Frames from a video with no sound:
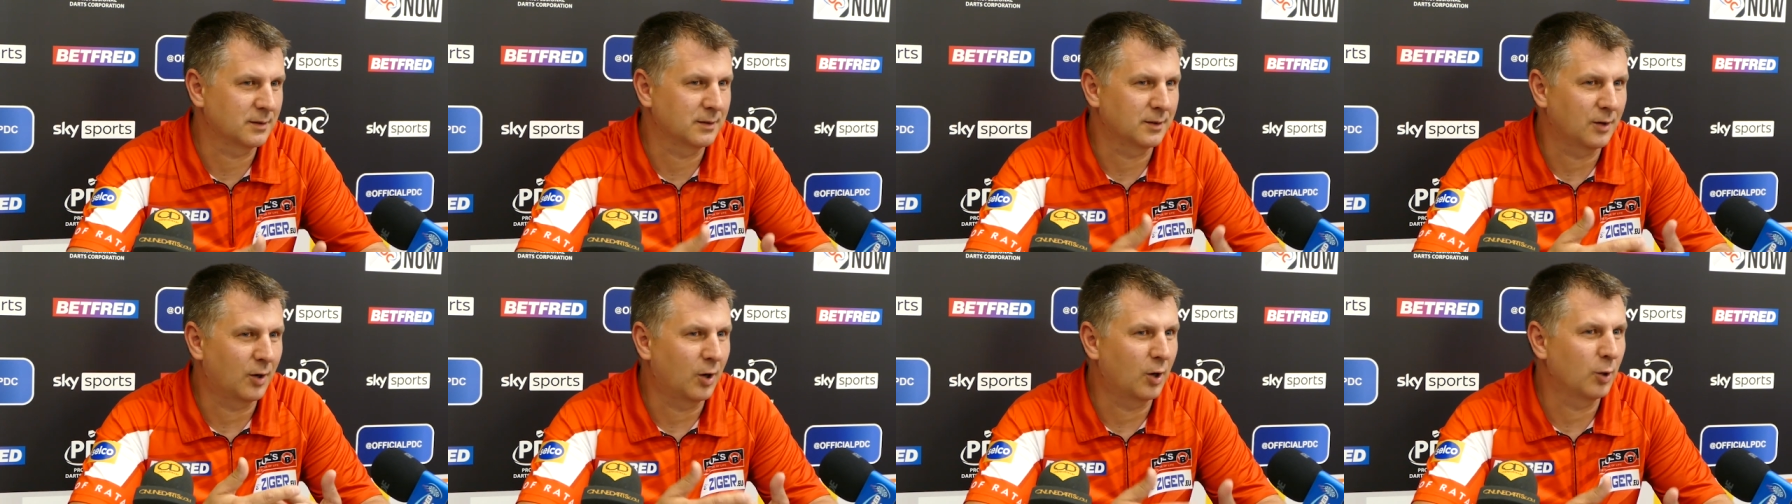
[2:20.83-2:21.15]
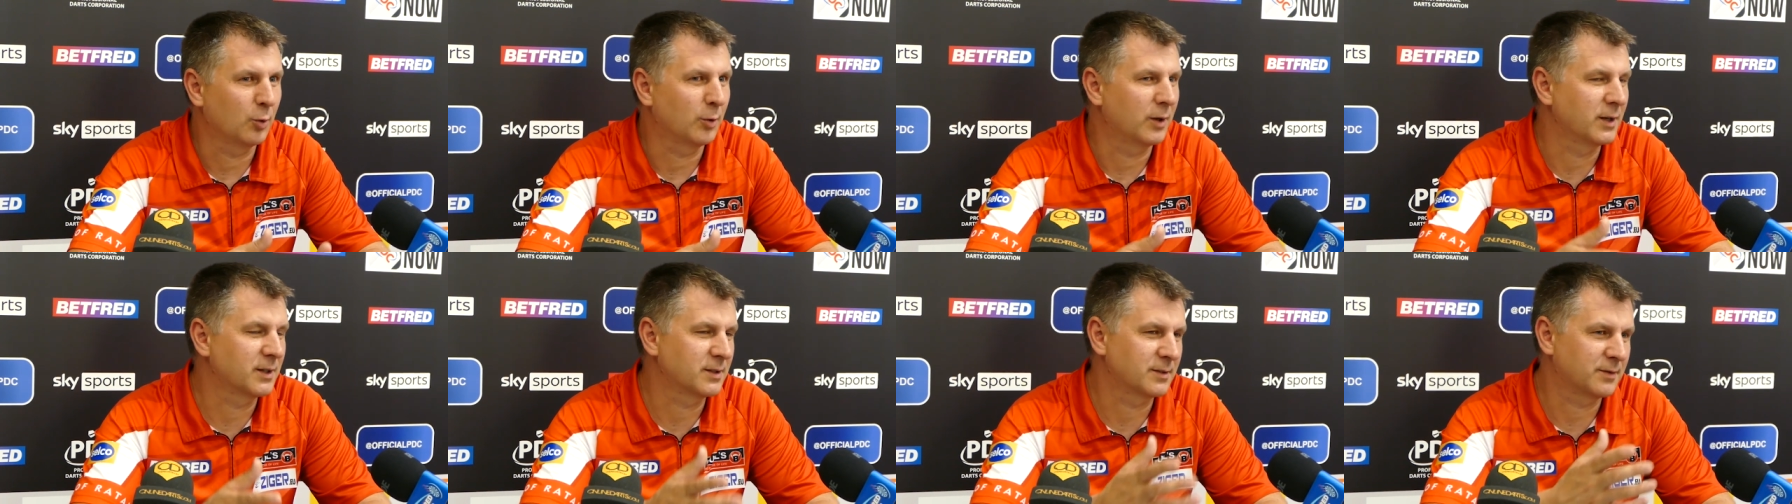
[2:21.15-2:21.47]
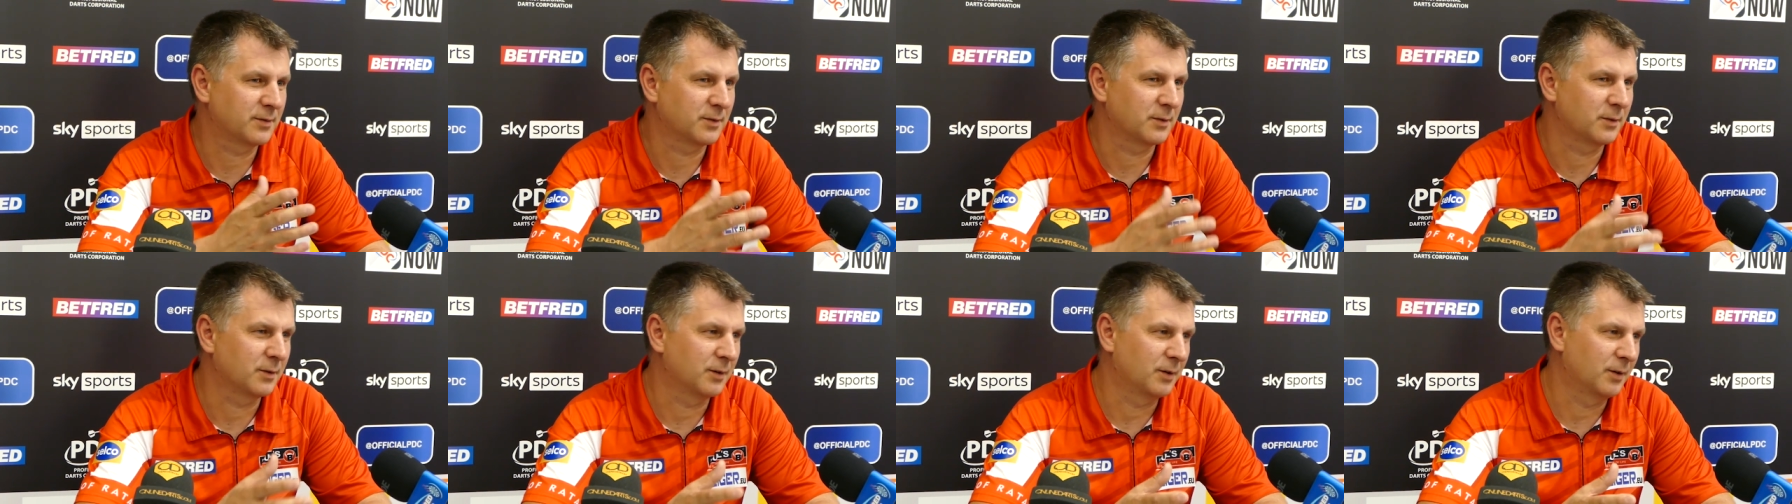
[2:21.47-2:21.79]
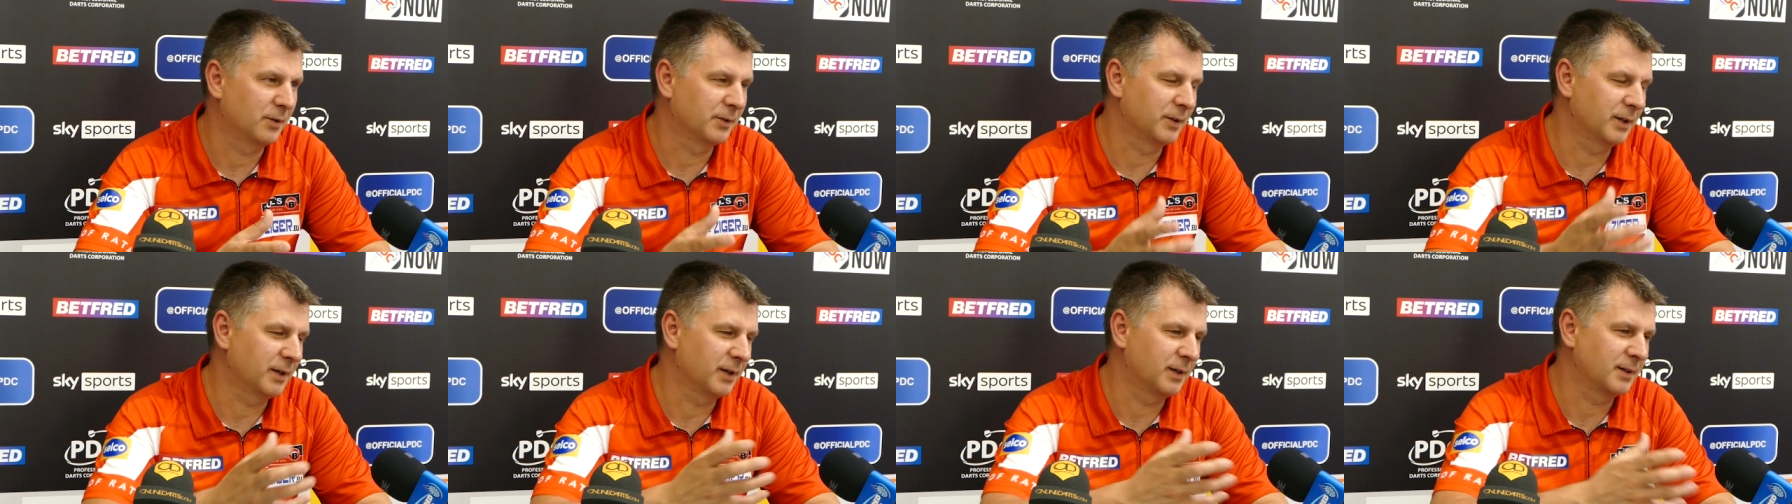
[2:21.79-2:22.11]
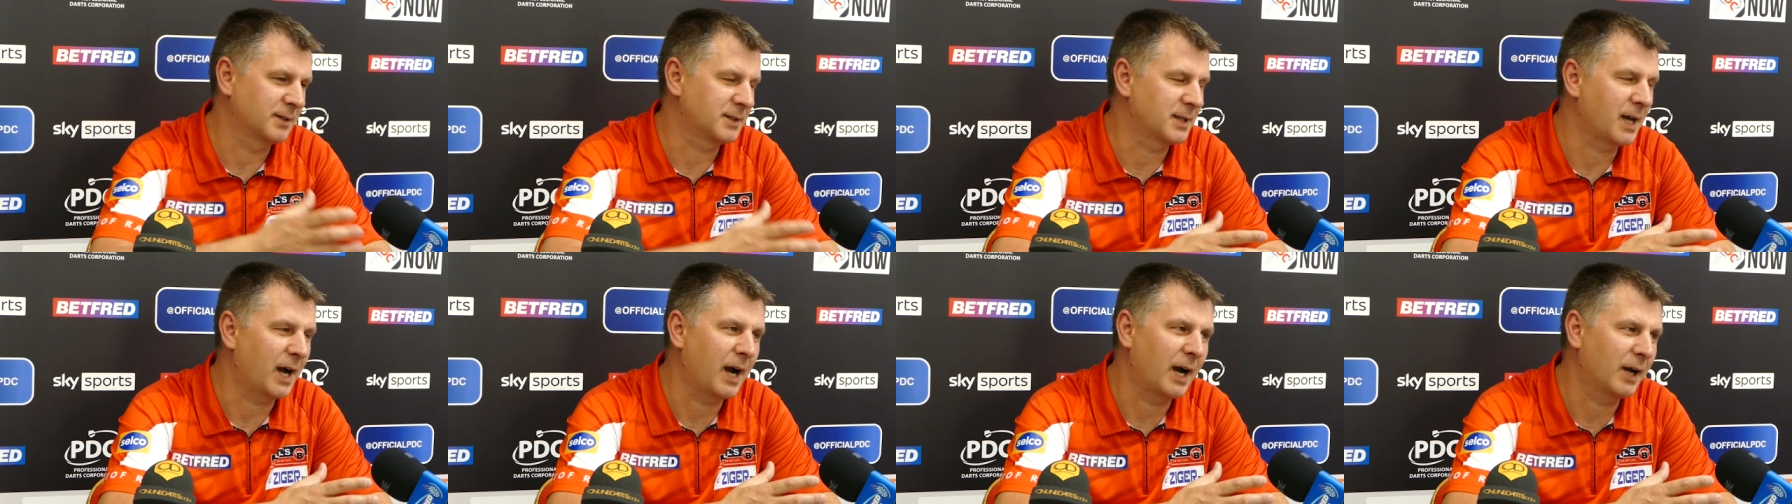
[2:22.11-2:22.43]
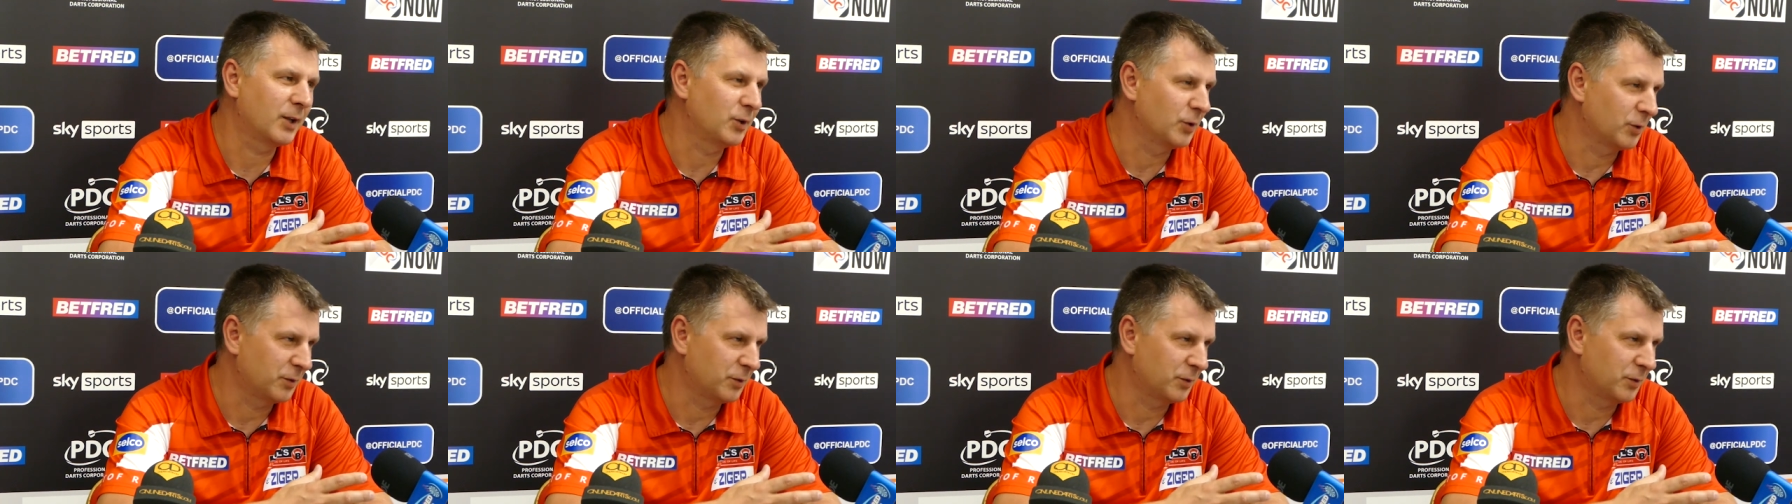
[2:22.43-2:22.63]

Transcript: always on the side